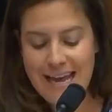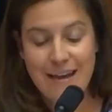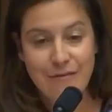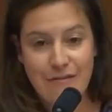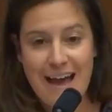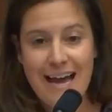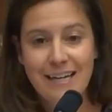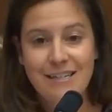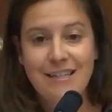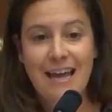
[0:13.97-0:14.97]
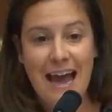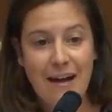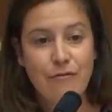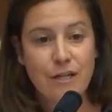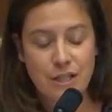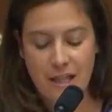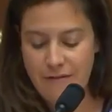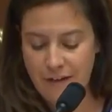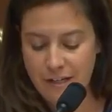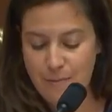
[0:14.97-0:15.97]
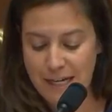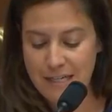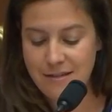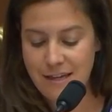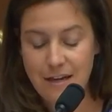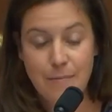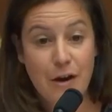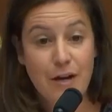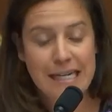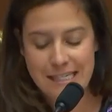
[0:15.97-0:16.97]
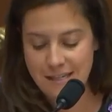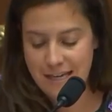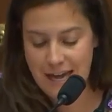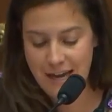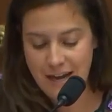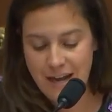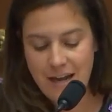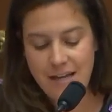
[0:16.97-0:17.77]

In fact, the average life expectancy in America today